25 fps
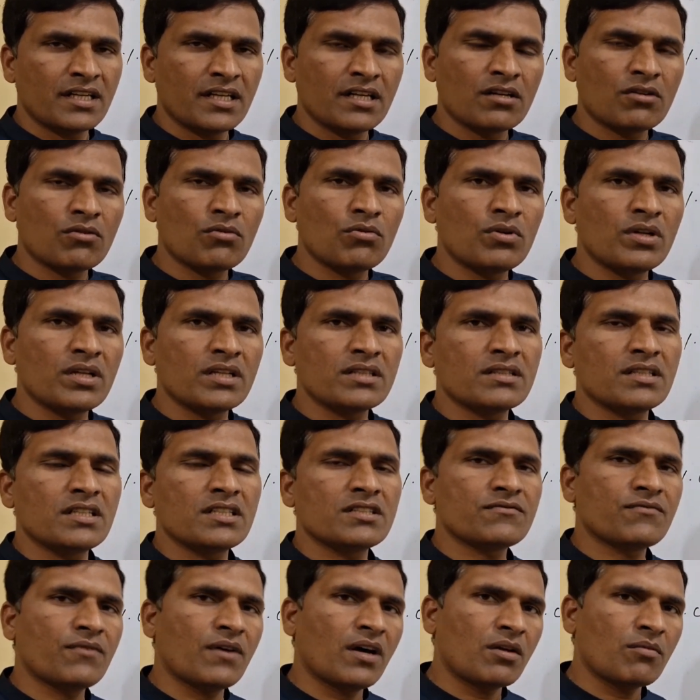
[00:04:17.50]
including
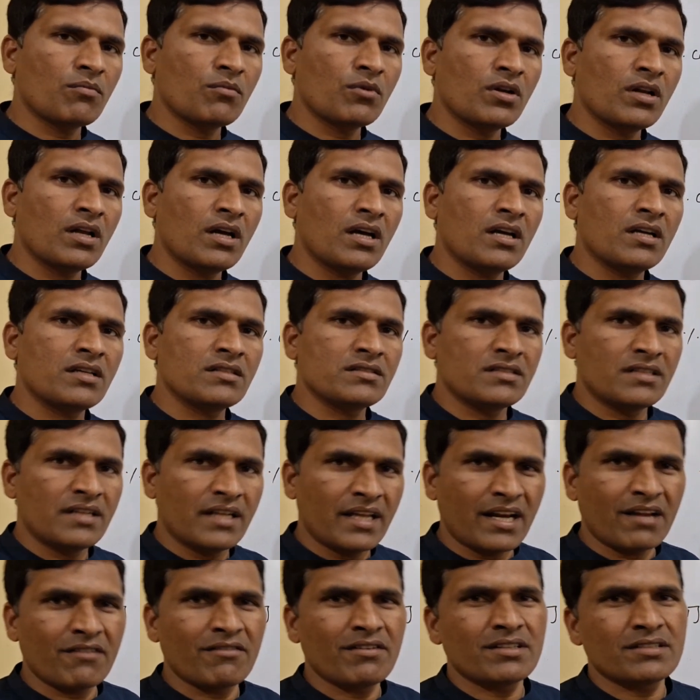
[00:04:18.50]
these formulas,
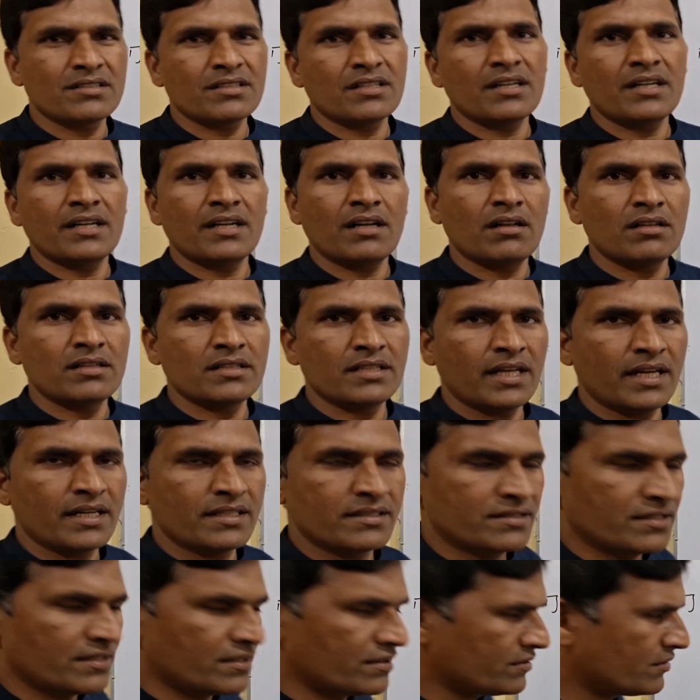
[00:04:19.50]
derivation and all
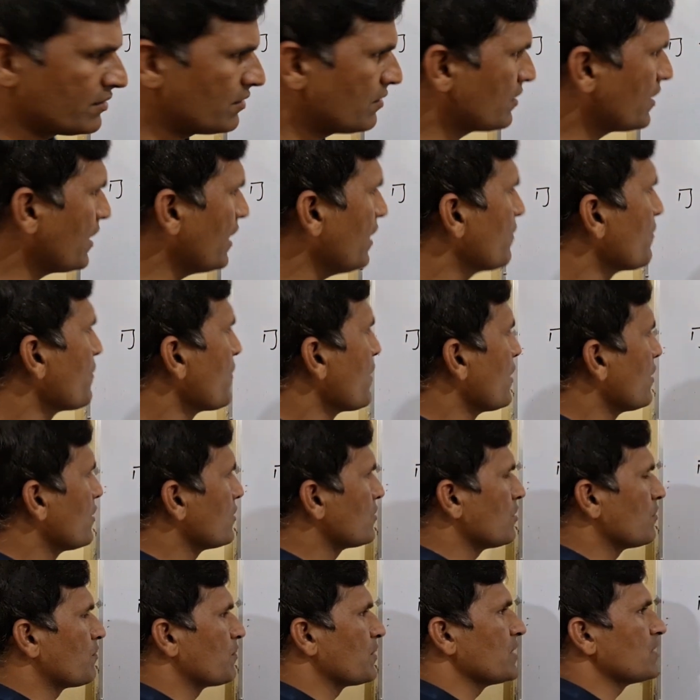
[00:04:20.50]
that things. Okay,
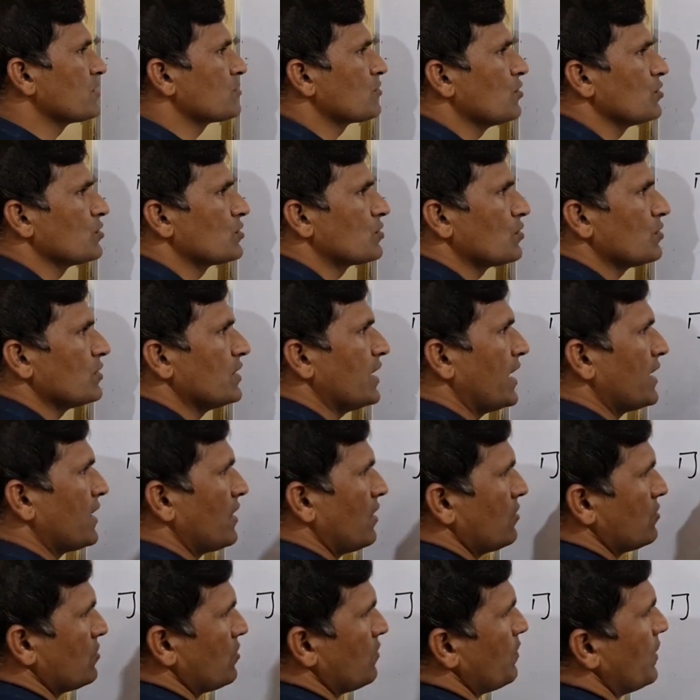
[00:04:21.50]
so please go through
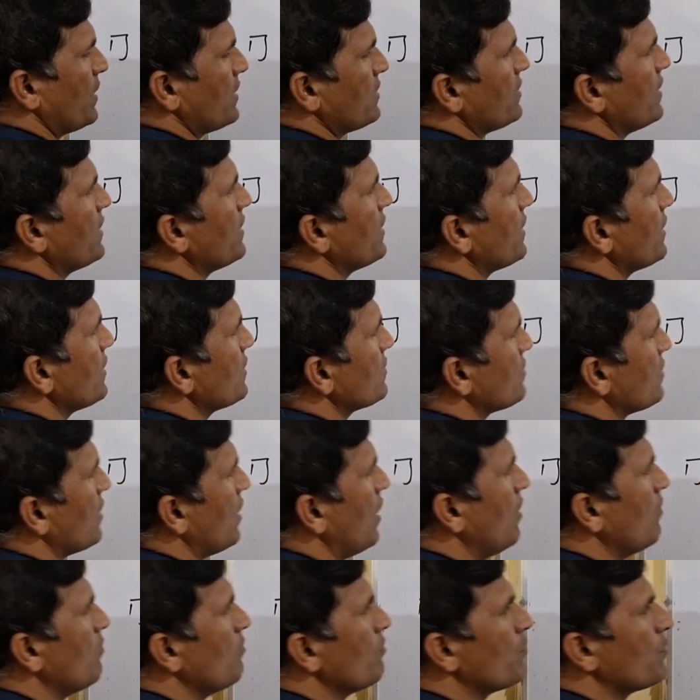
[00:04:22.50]
that also. Percentage
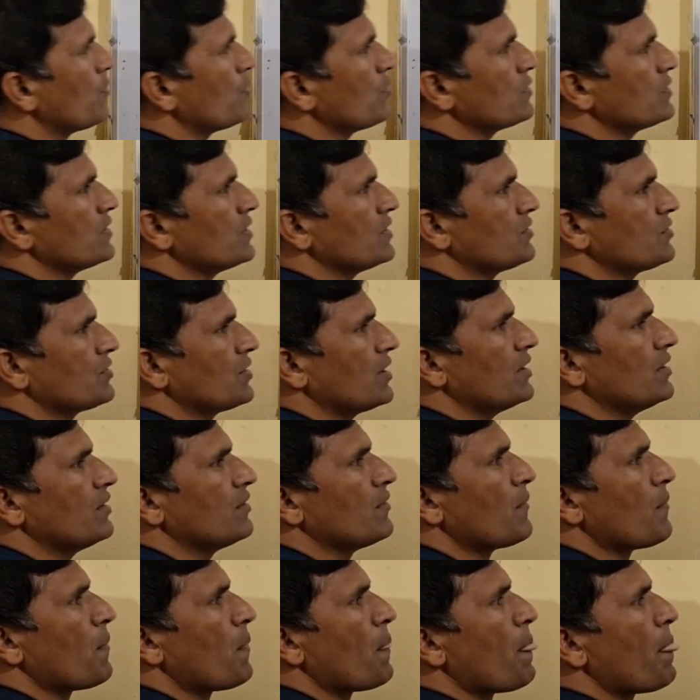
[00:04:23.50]

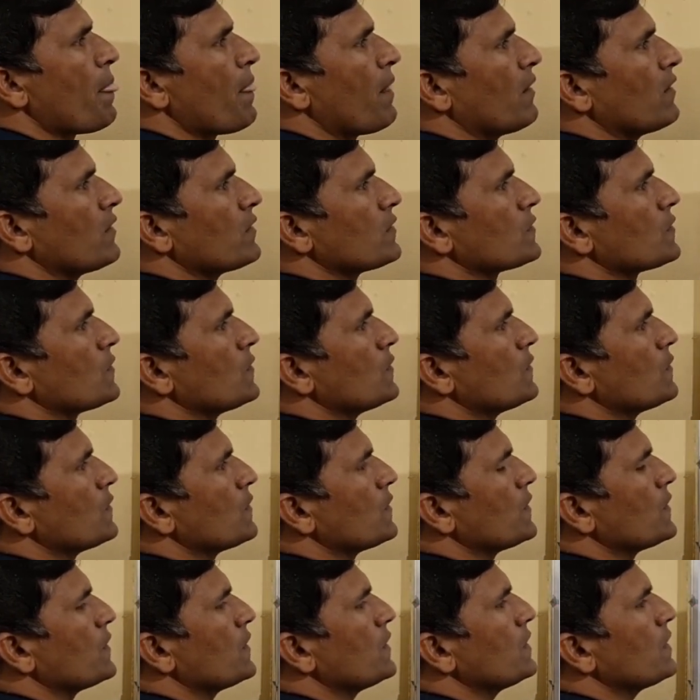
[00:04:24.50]
composition.
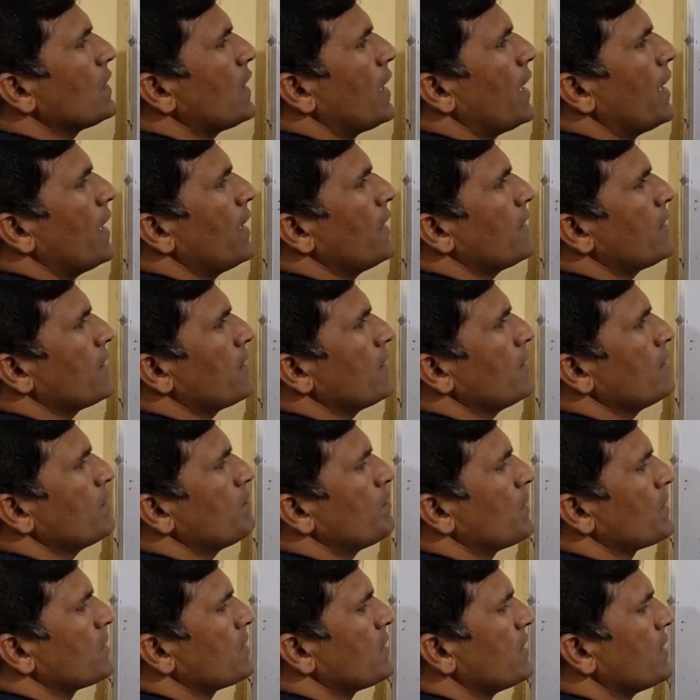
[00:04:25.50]
So in
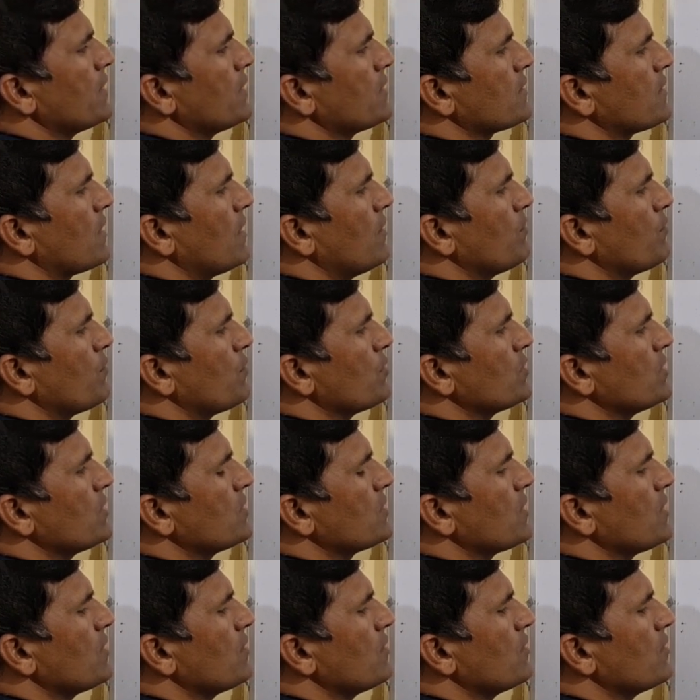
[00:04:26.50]
that percentage
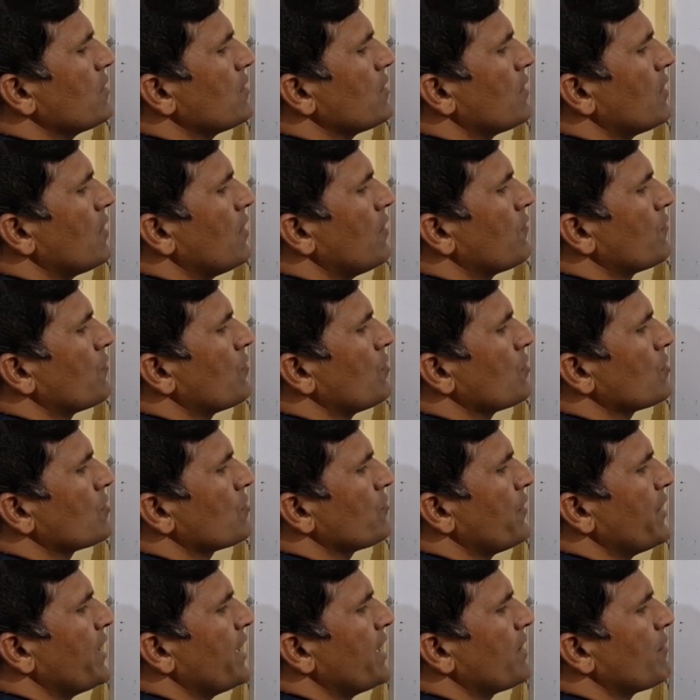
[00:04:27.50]
composition, of
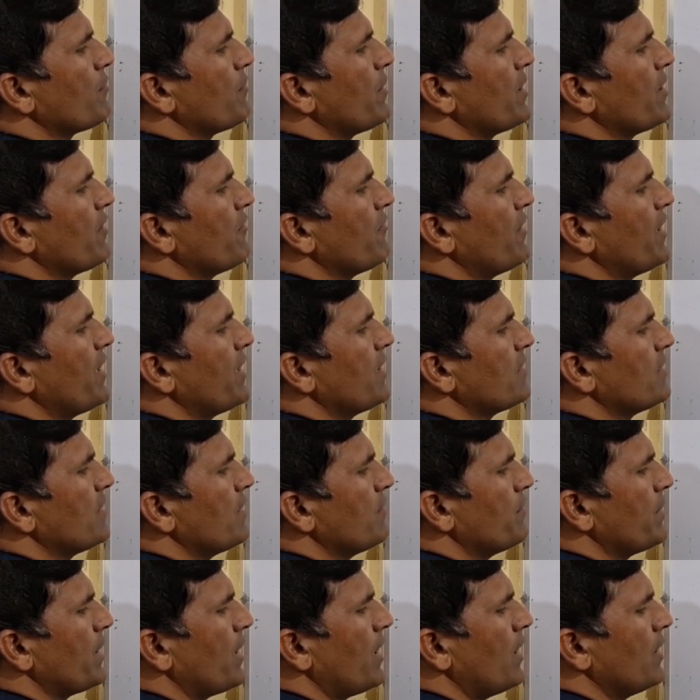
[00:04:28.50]
course, weight by weight
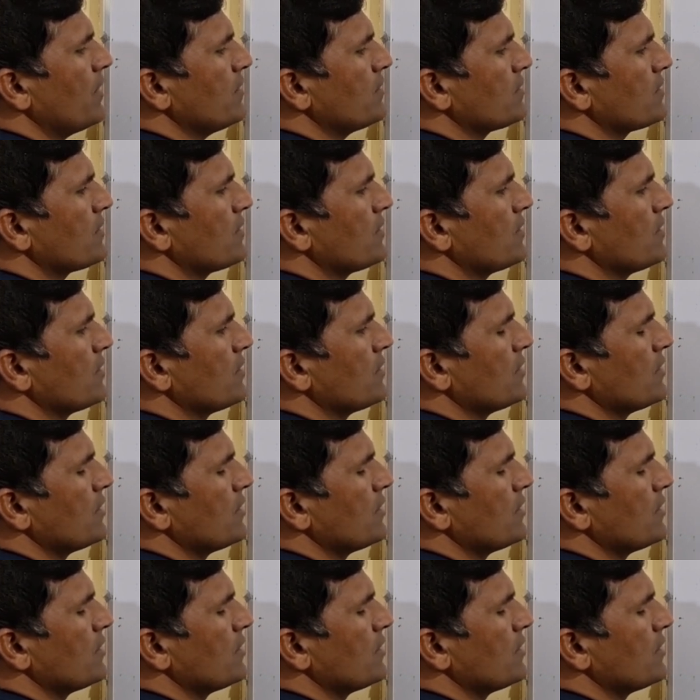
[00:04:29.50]
they may ask,